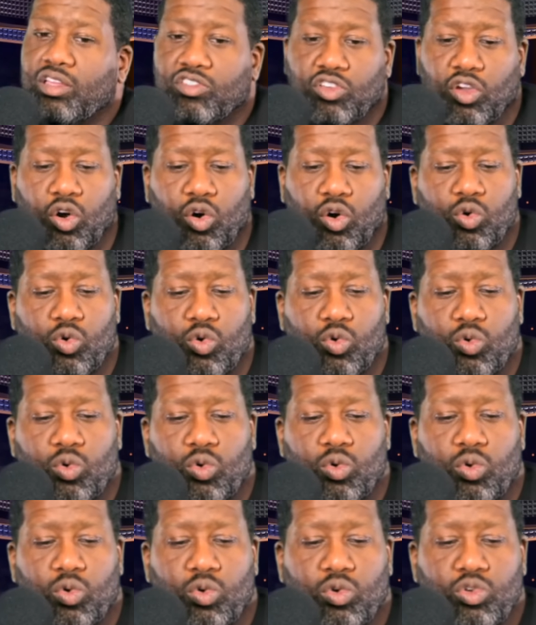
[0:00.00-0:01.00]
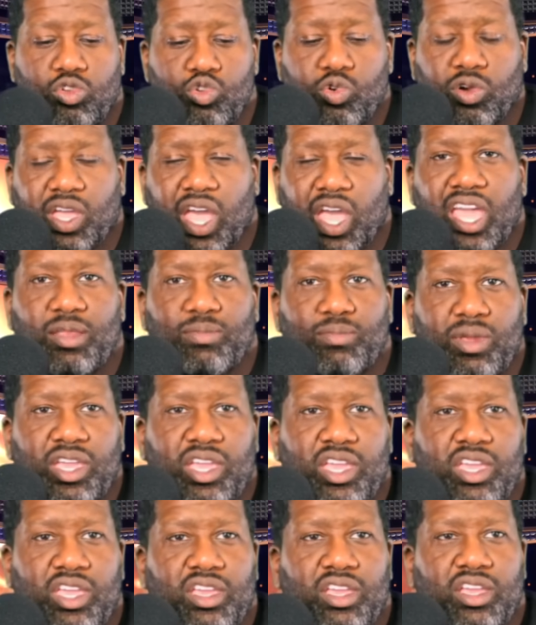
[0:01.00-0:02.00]
So you can't
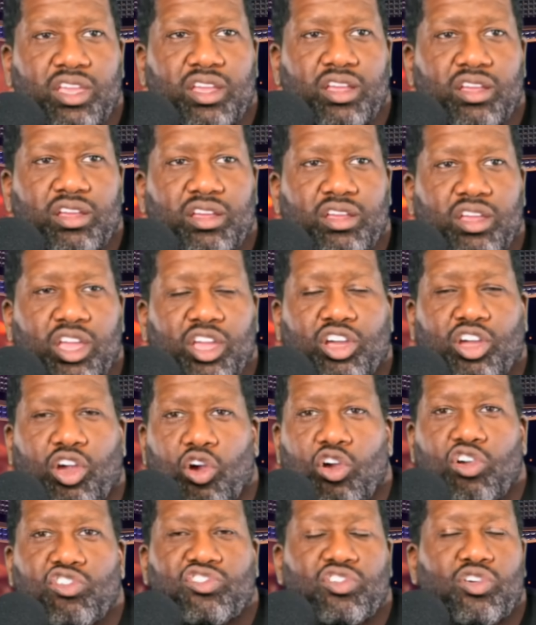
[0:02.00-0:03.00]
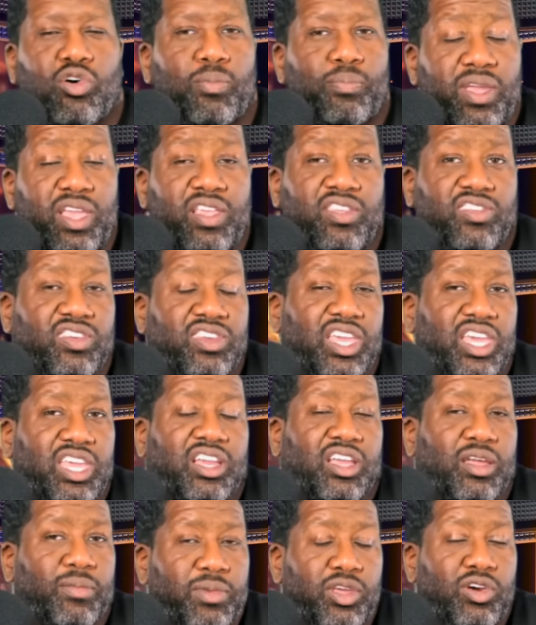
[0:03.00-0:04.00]
be encouraging obesity in
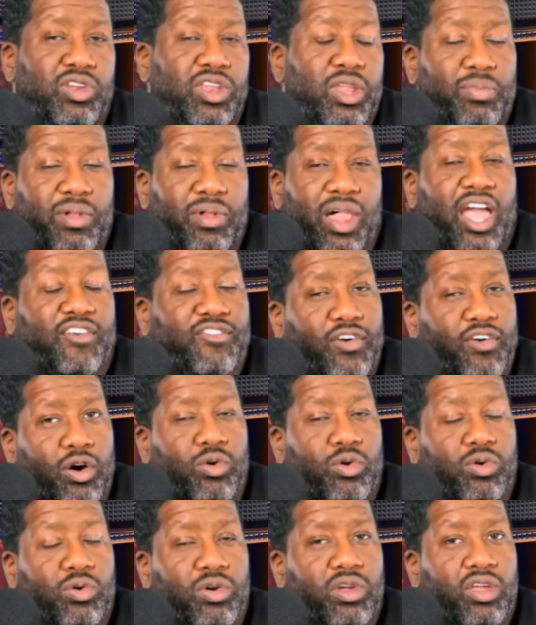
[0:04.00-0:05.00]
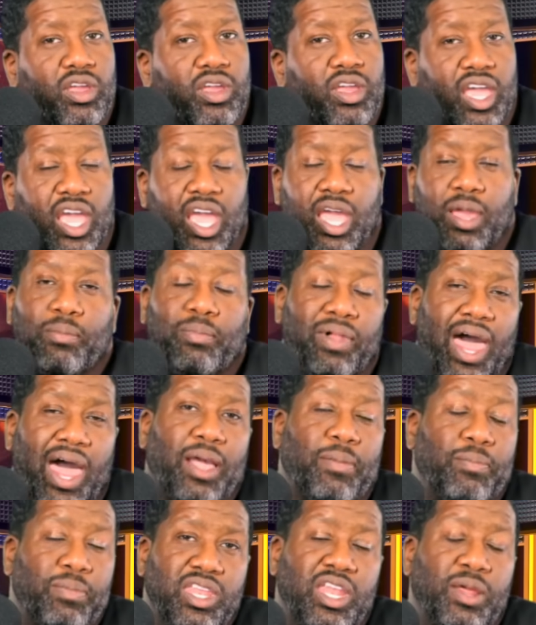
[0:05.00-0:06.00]
the community, black folk, and
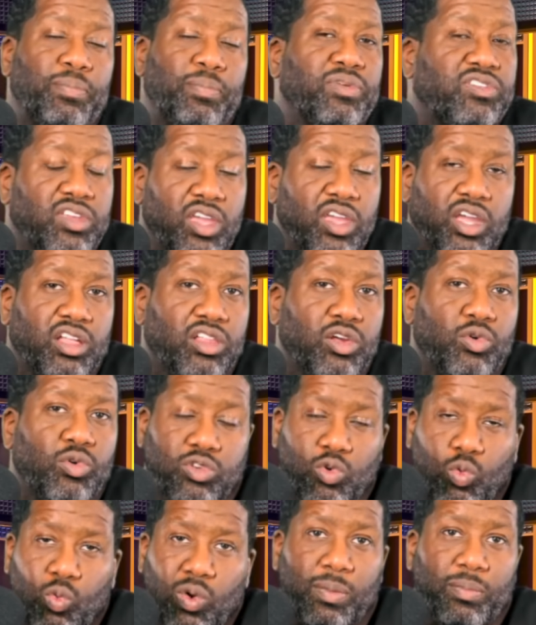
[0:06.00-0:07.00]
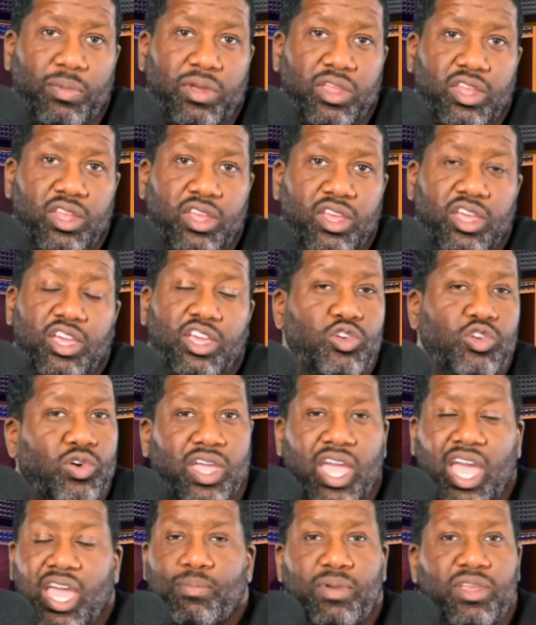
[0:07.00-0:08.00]
black men in particular, the women. You
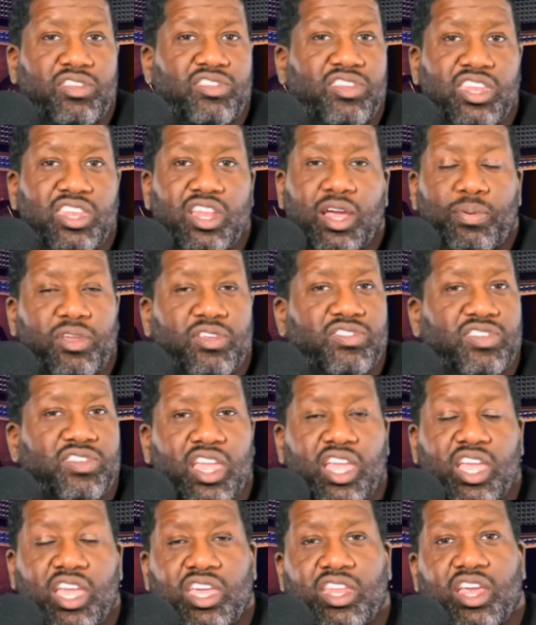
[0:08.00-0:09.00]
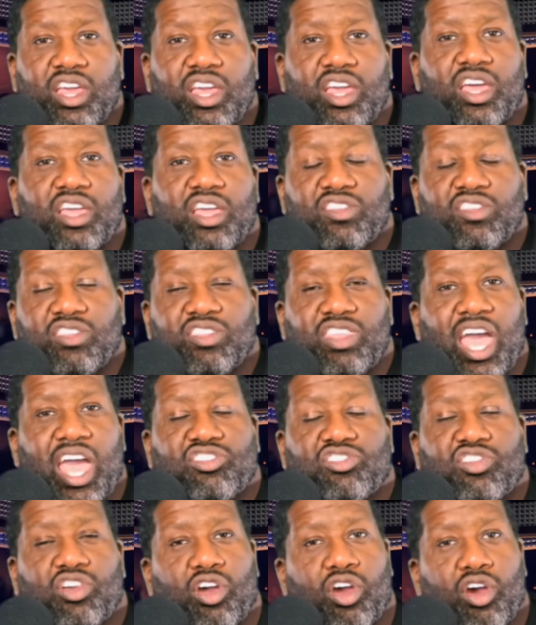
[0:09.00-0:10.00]
can't be sitting up here saying
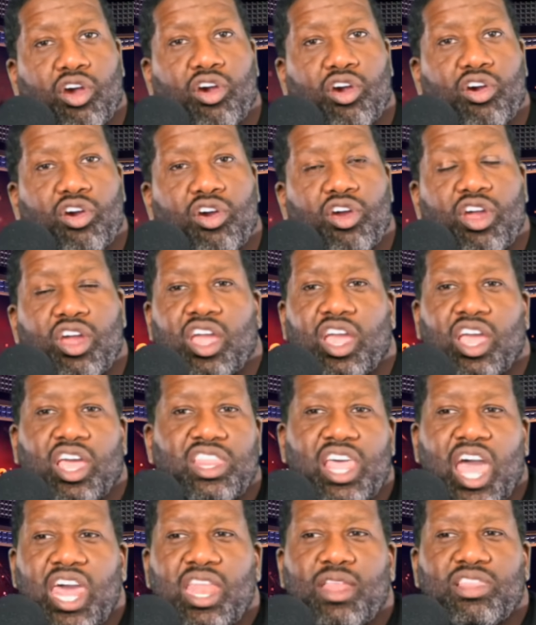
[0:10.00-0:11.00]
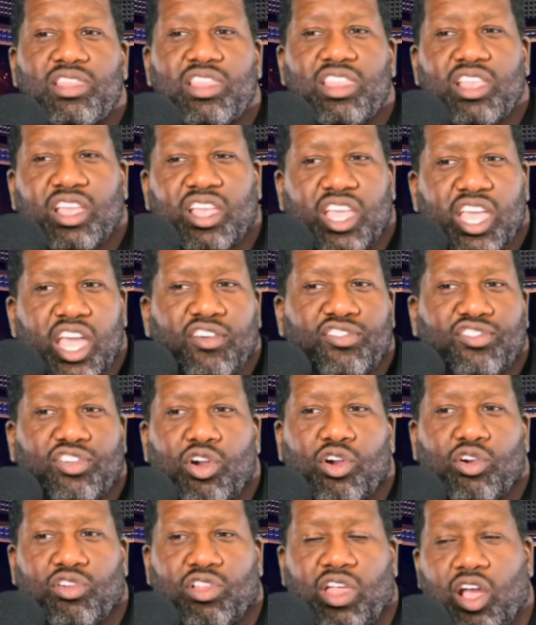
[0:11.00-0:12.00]
that to her. That gives
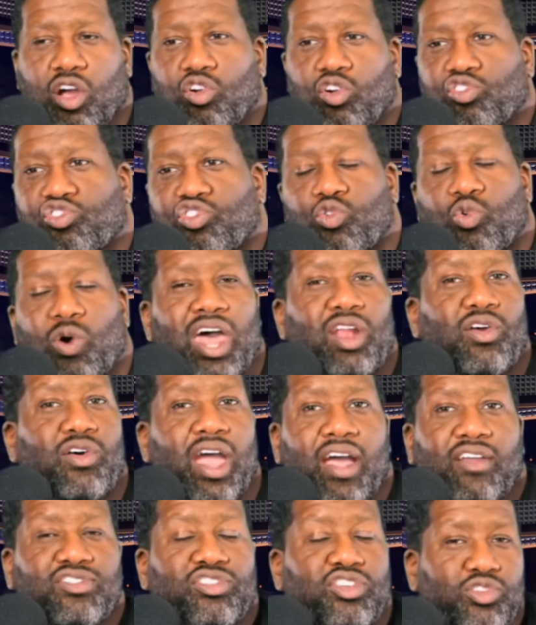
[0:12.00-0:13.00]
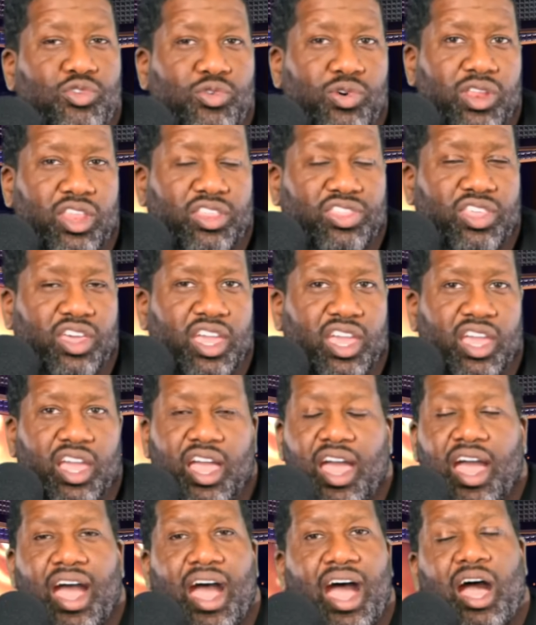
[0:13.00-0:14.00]
her like, oh shoot, I don't have to do anything.
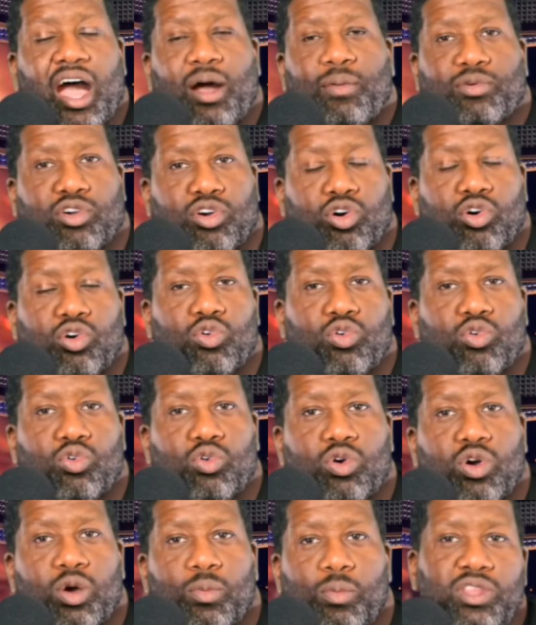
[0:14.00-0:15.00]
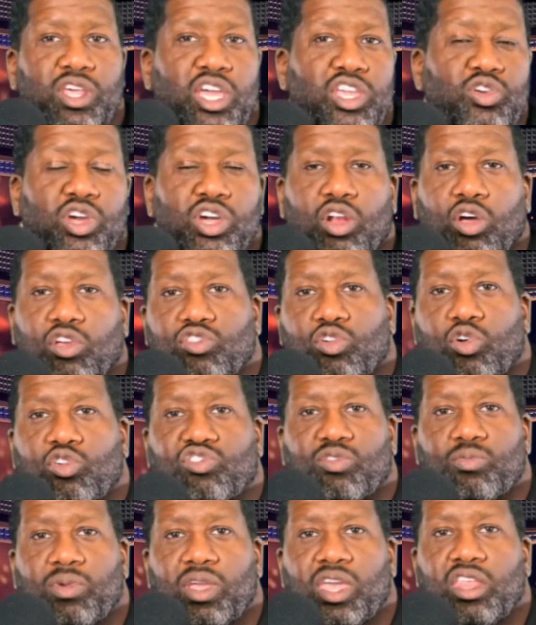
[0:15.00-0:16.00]
I'm cool. But then you get on
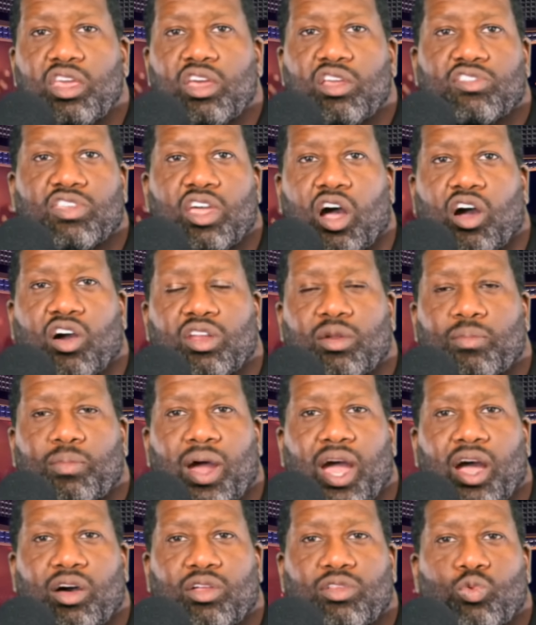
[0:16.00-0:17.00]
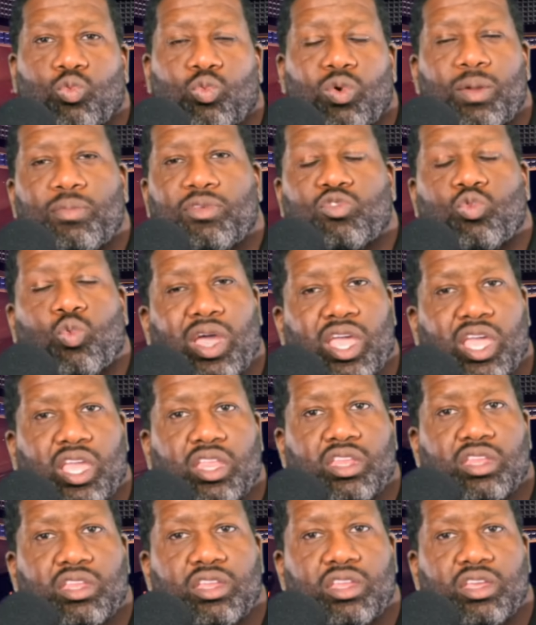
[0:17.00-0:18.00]
social media talking about women's
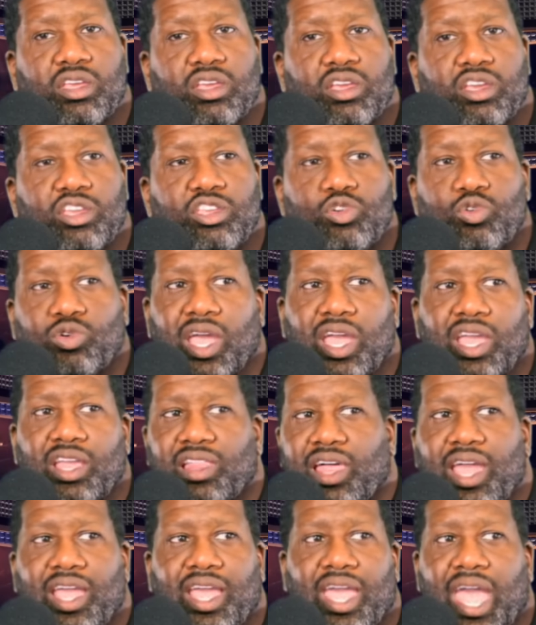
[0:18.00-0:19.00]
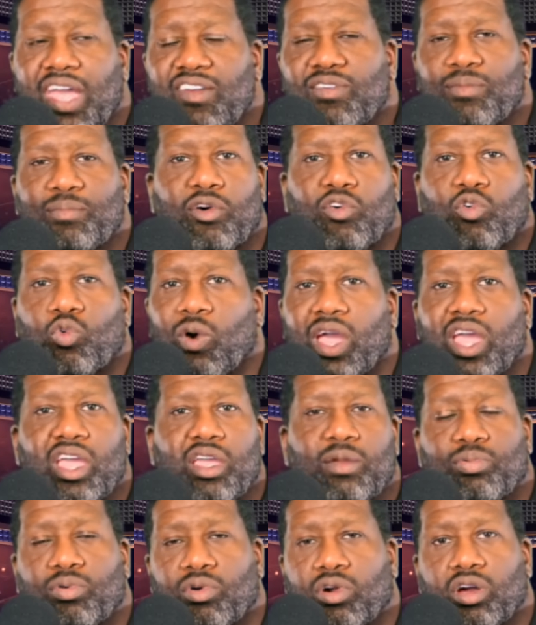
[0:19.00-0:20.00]
weight. You can't like have it both
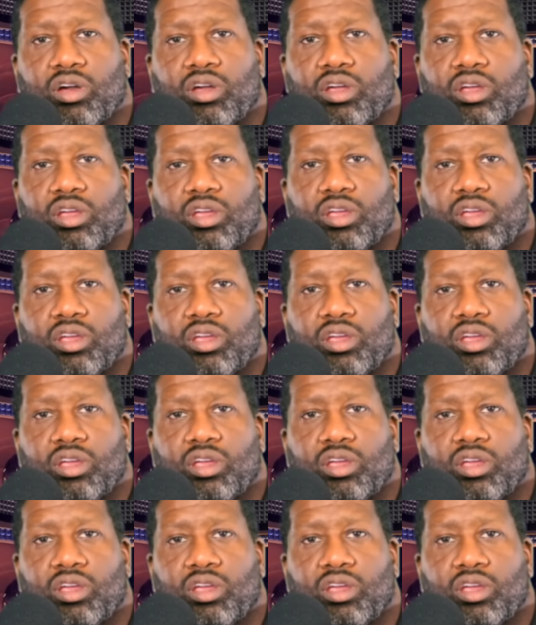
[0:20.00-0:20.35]
ways, bruh.